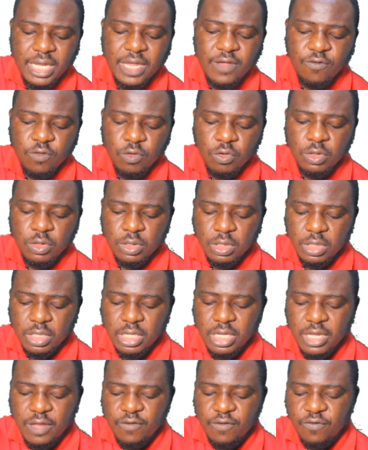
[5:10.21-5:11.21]
Even
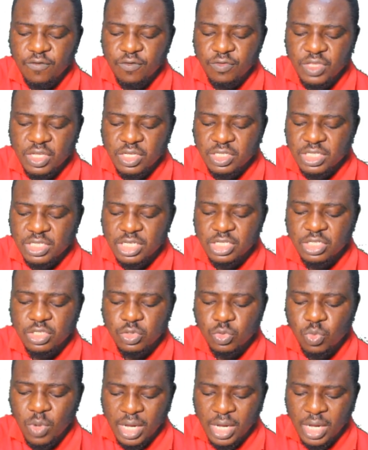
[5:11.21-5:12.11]
if this is